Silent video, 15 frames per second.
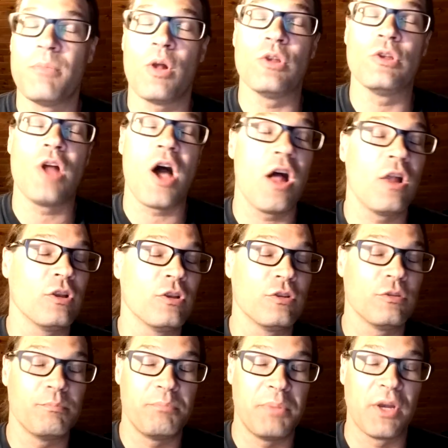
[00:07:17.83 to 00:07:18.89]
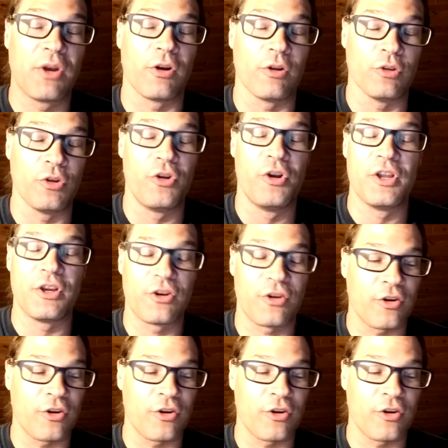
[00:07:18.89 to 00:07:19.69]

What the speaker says: lot bigger learning